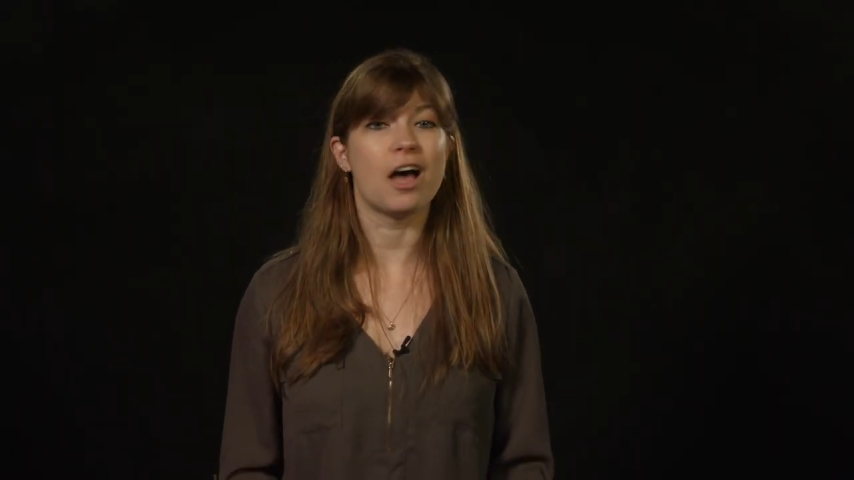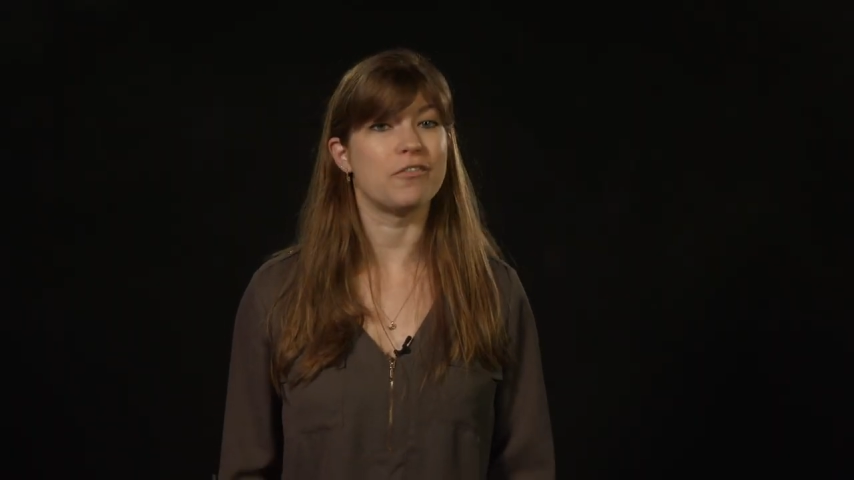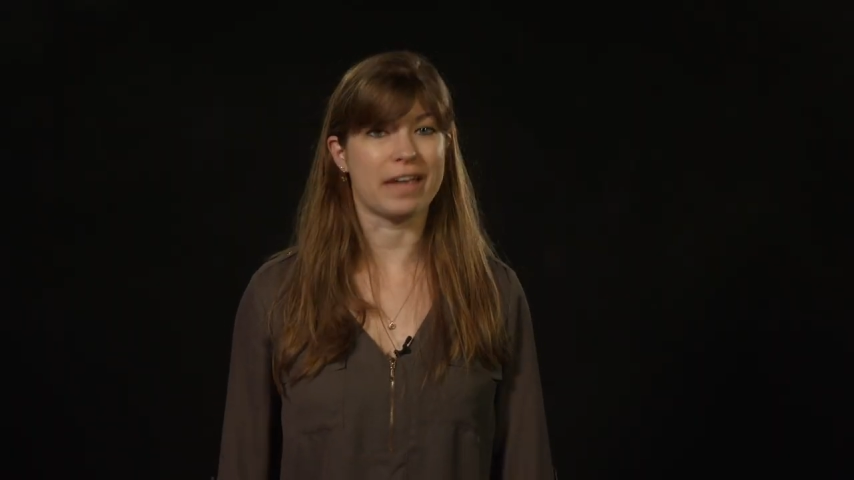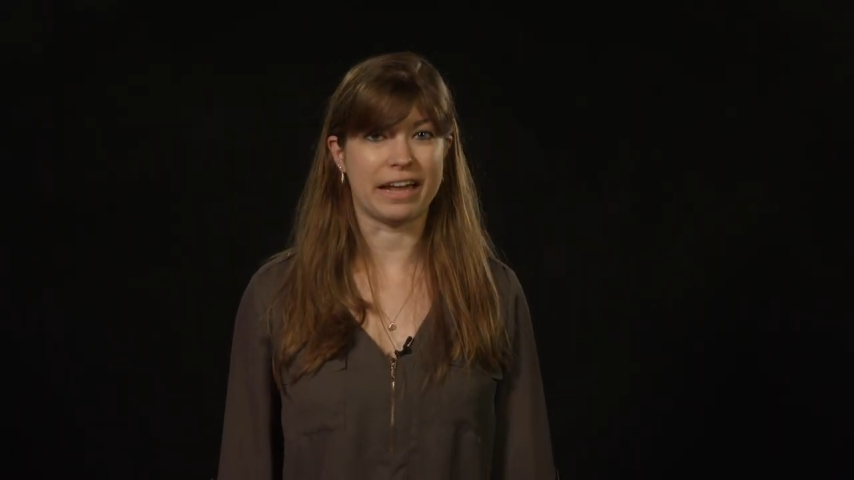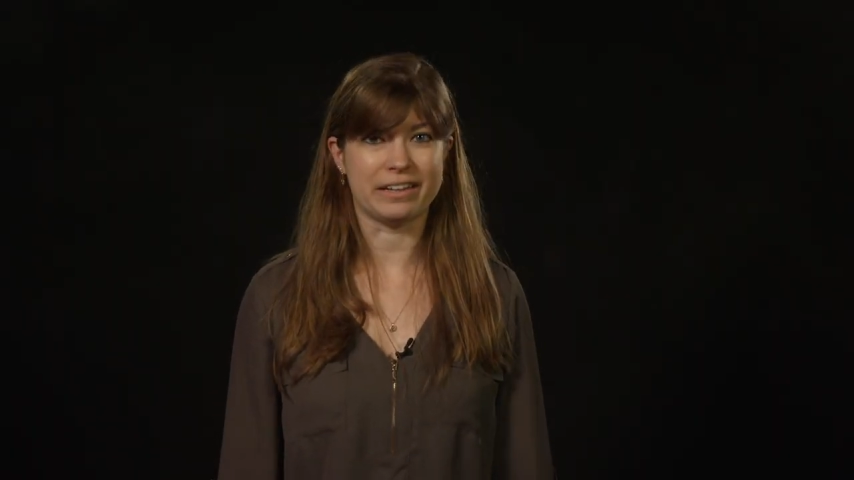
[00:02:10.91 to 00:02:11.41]

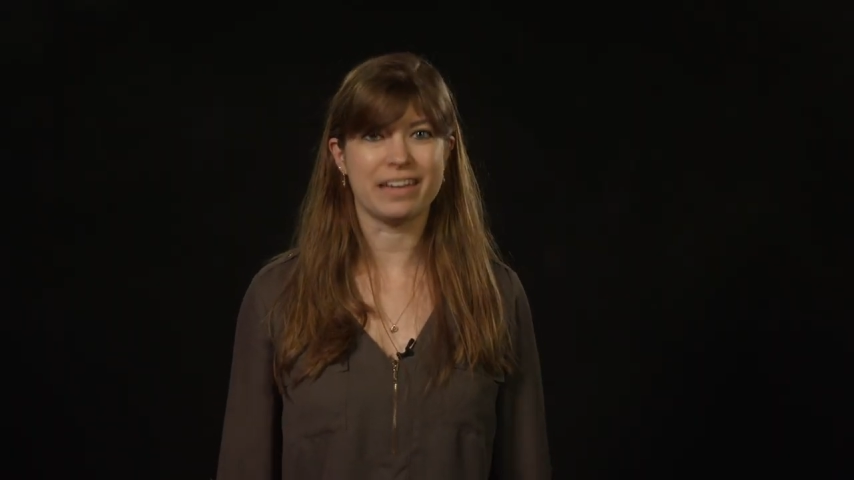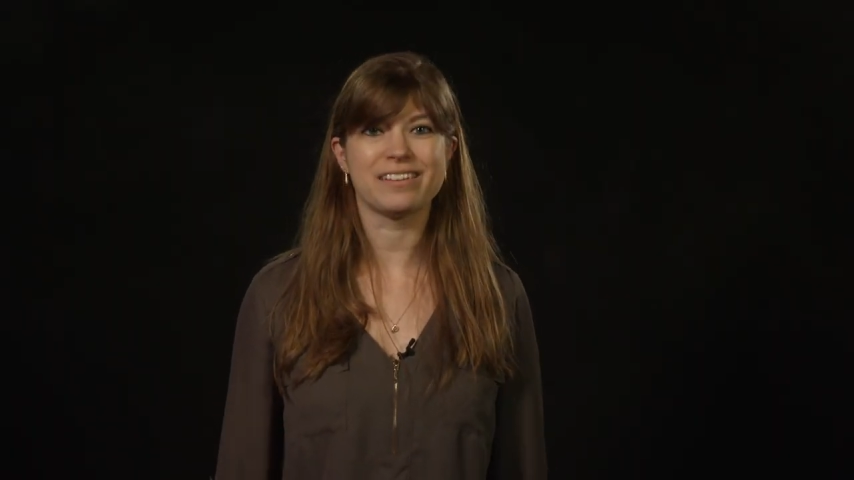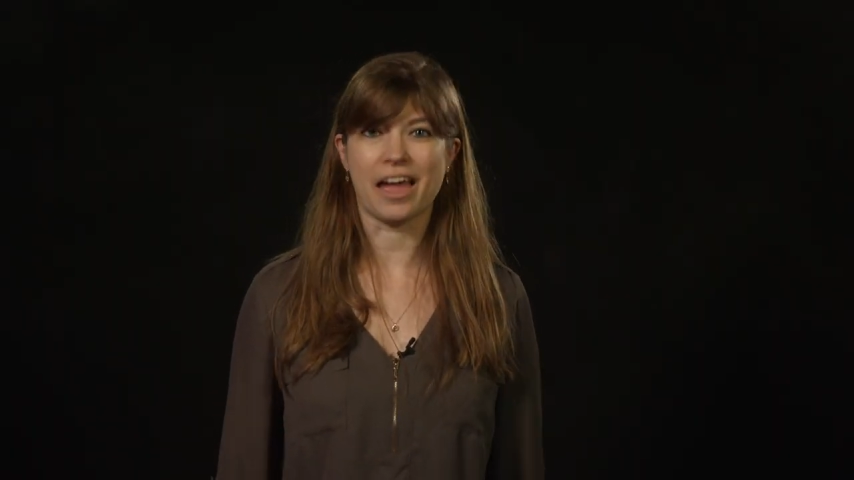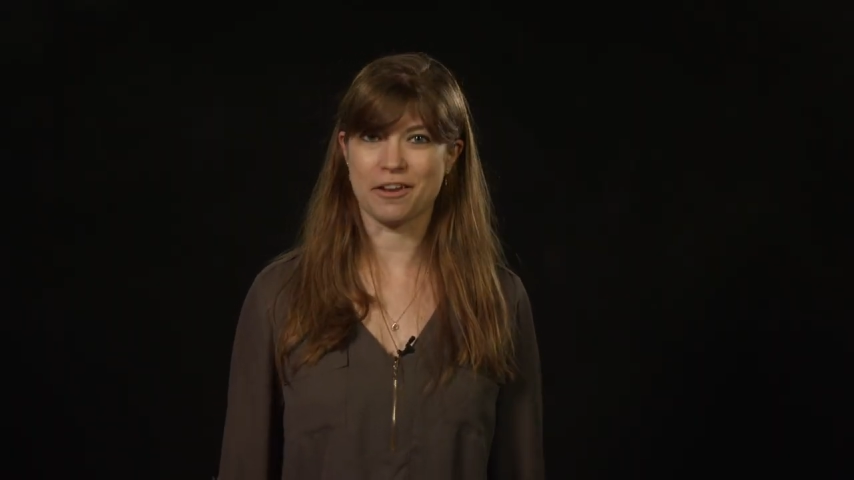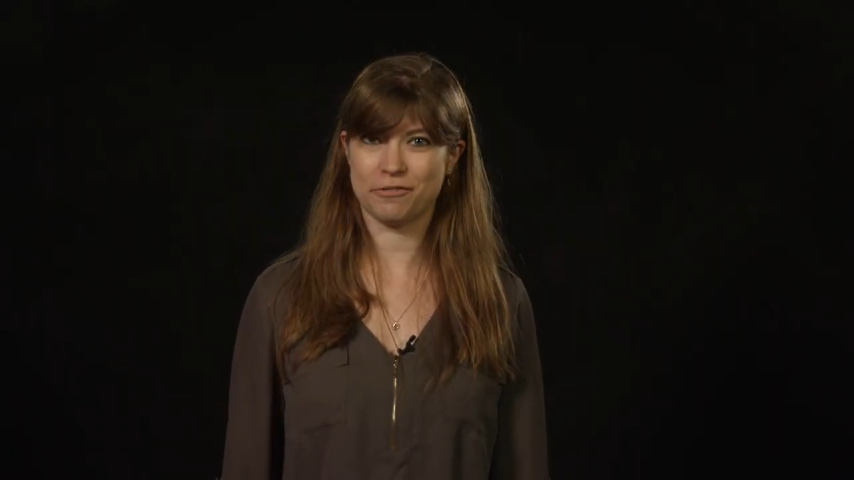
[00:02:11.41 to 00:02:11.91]
of alien
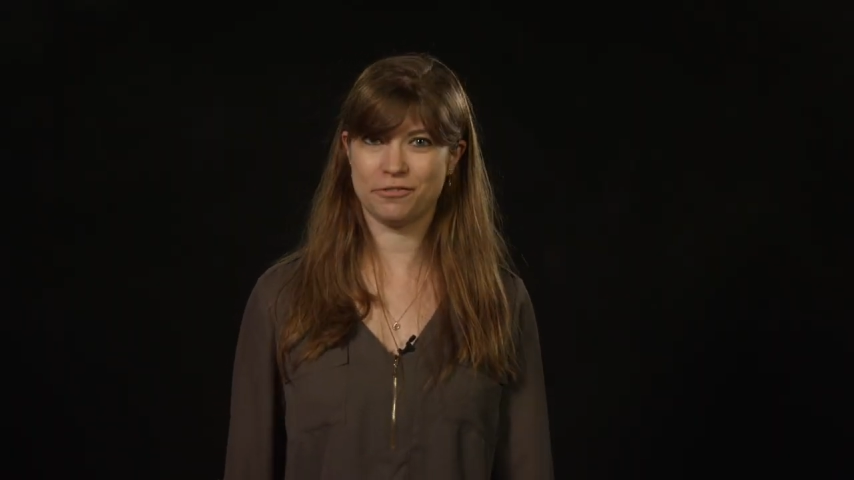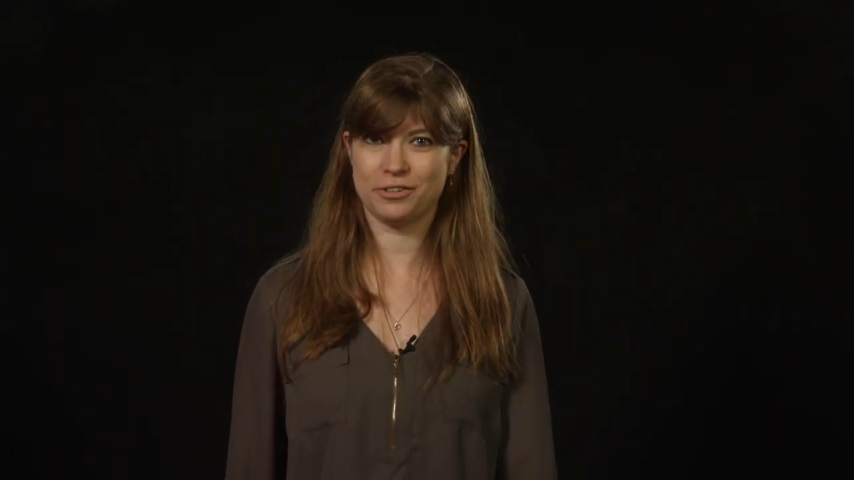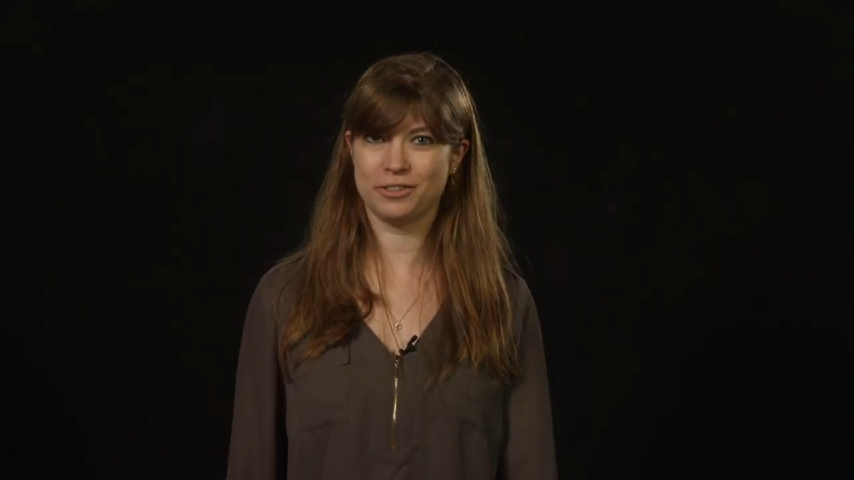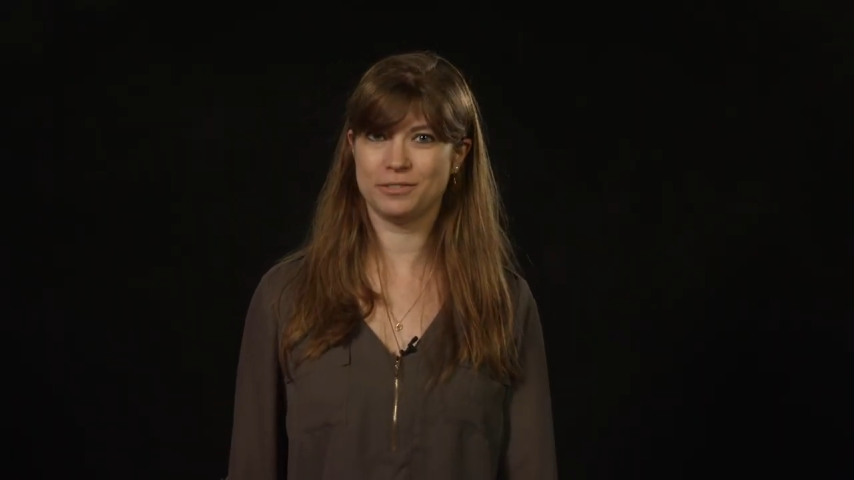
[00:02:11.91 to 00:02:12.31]
life.